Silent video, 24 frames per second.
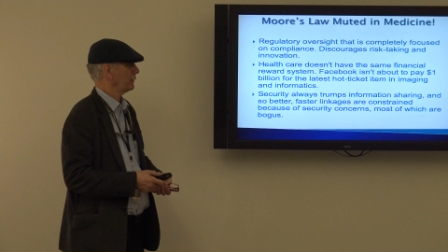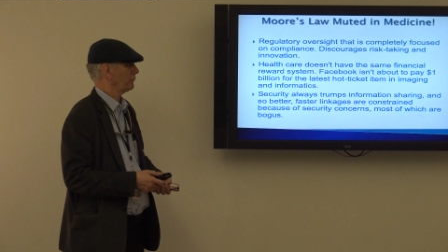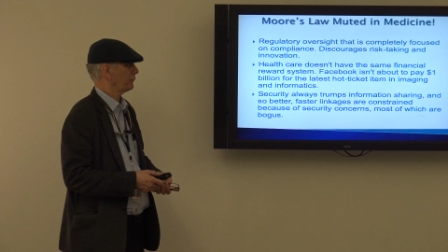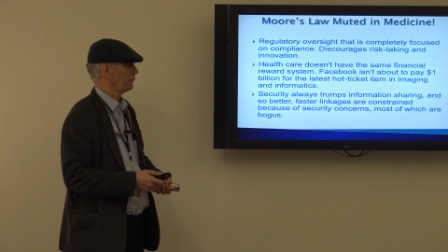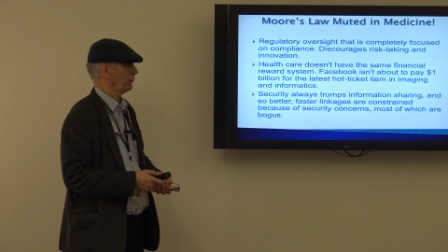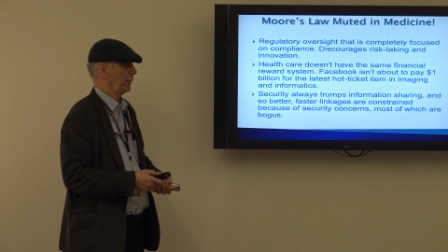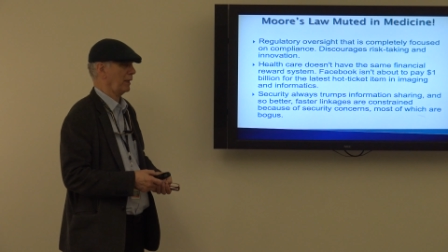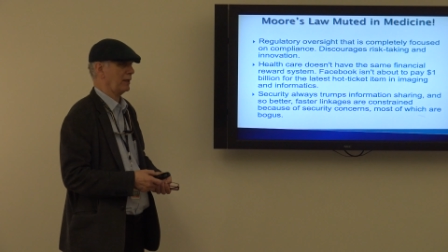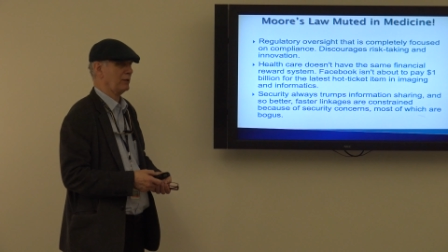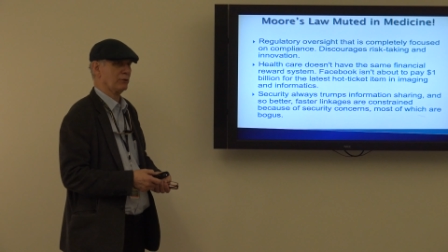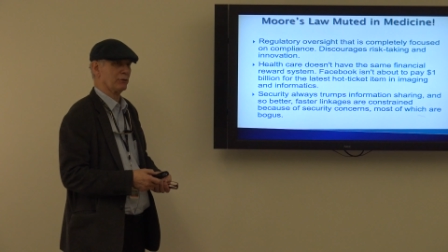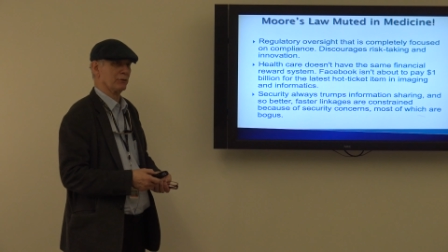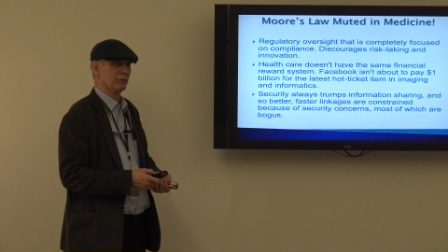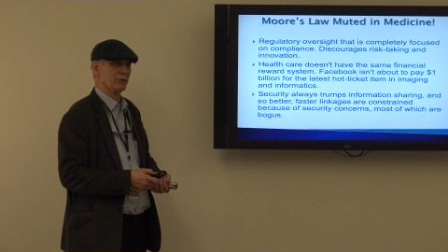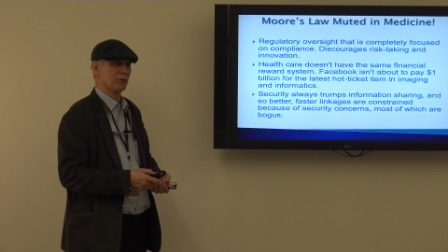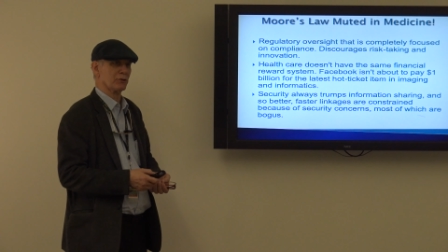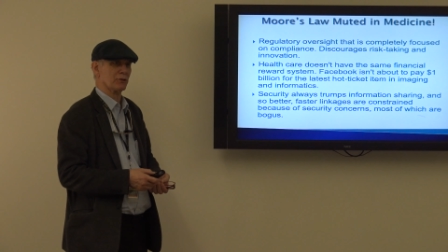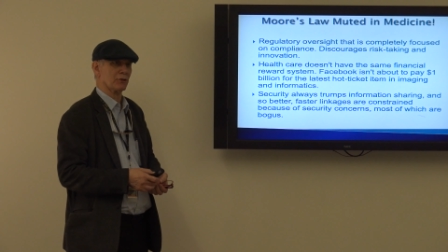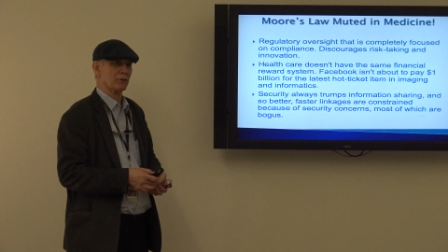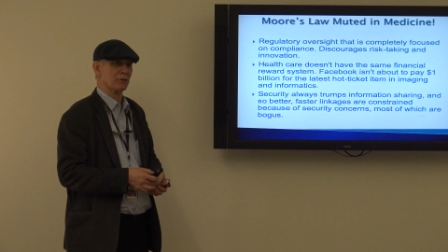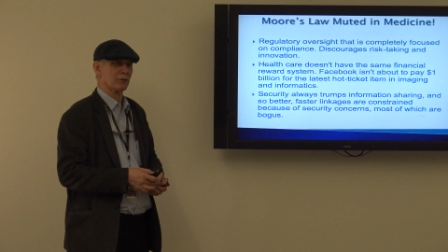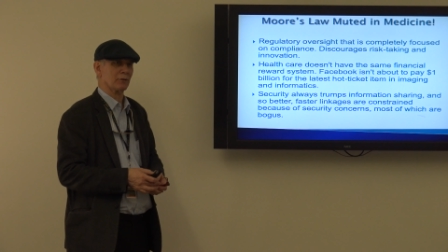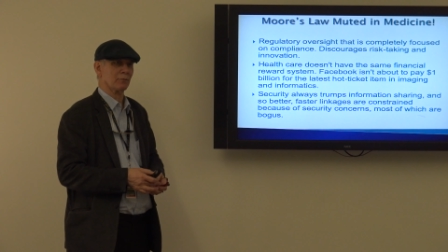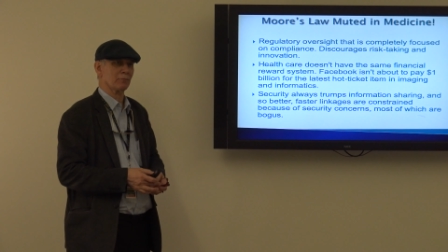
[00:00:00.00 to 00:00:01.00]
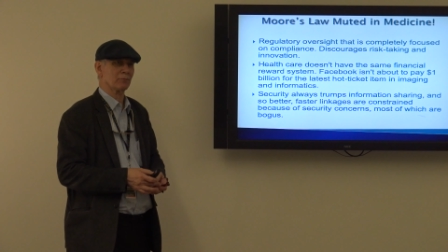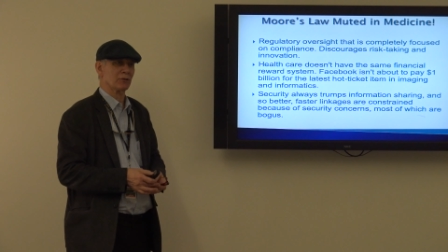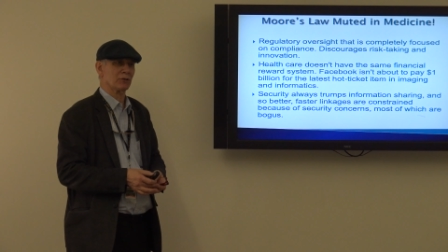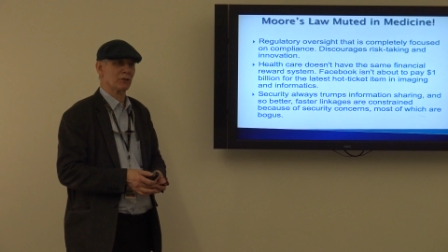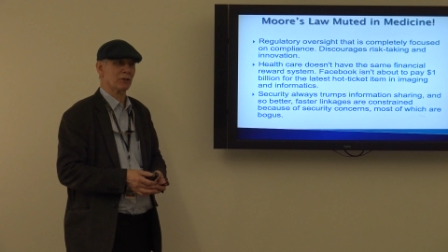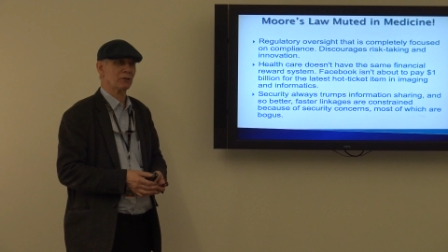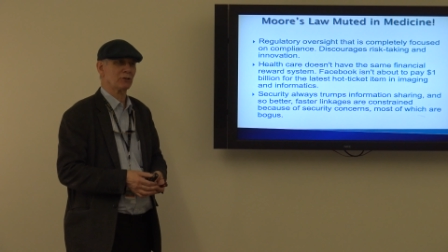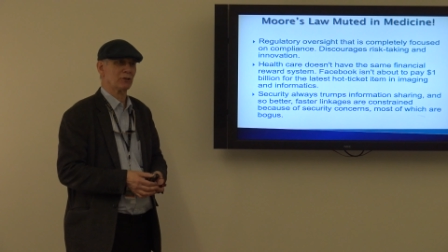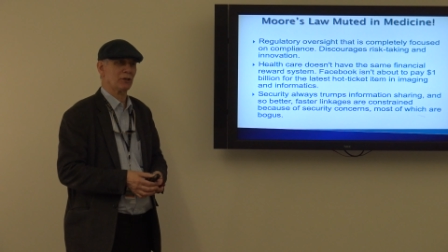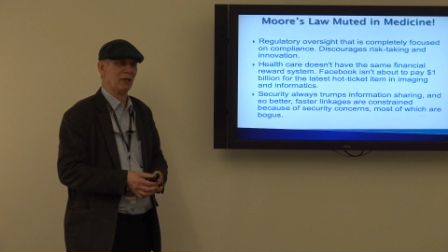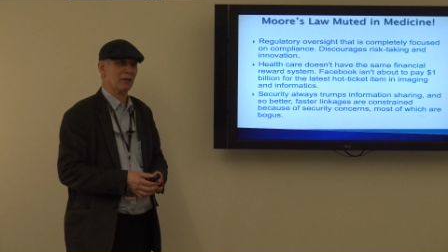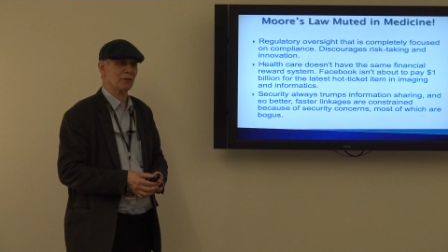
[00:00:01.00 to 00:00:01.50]
information system
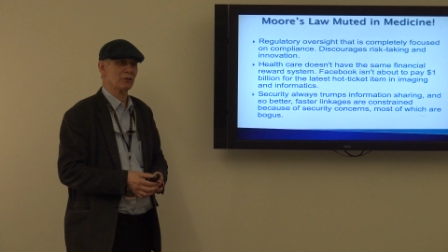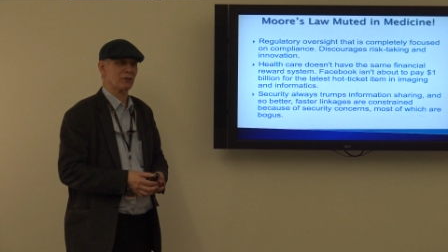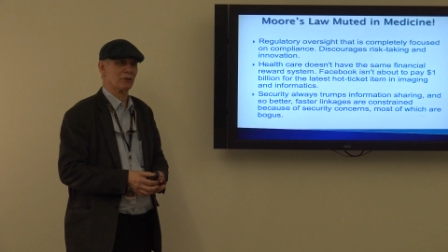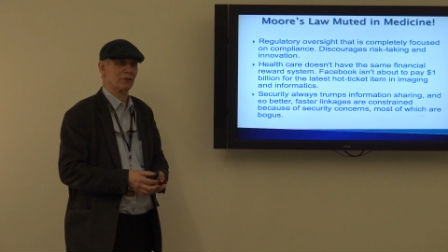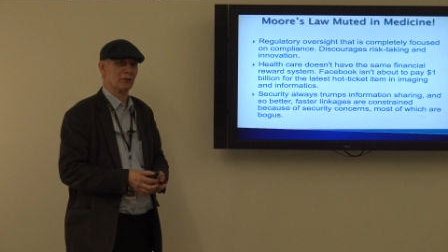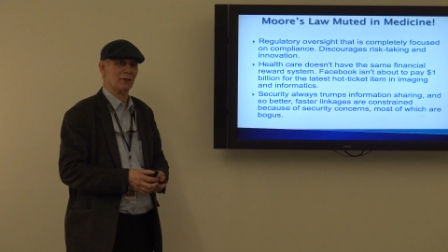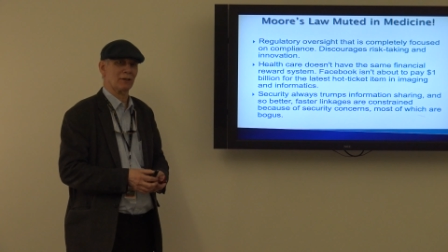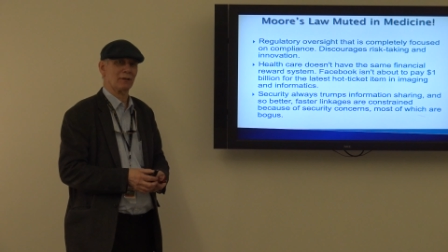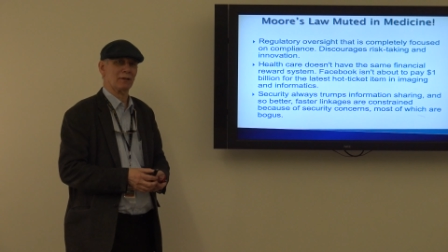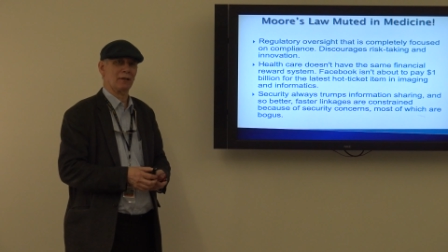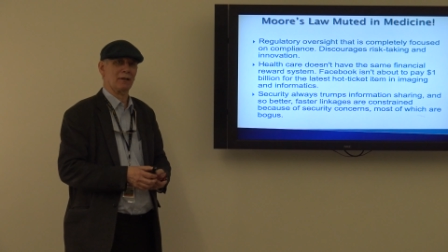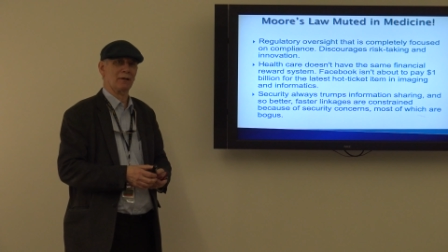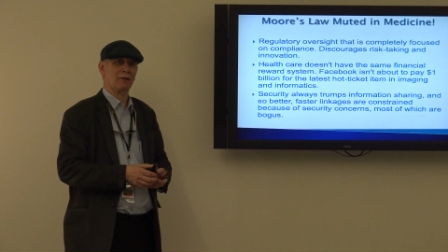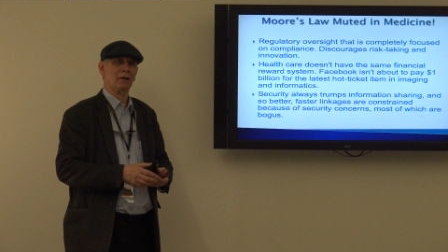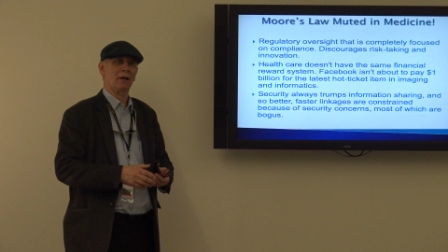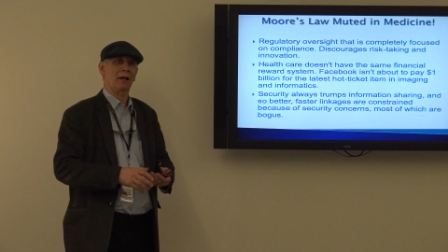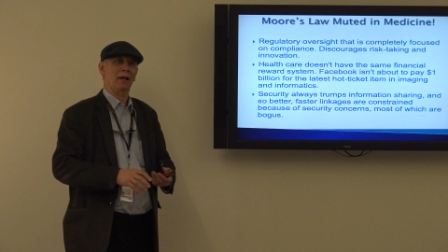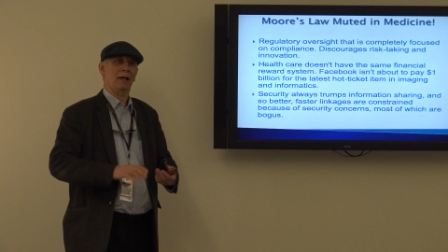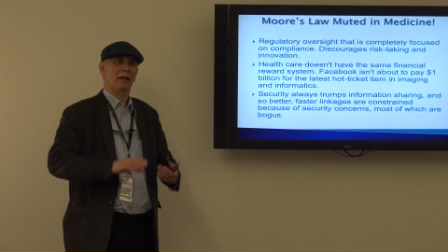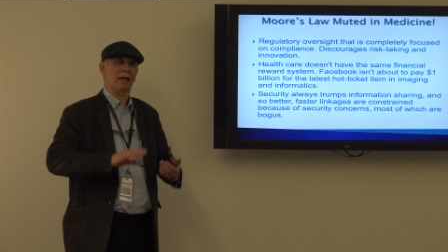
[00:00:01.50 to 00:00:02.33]
suggests that there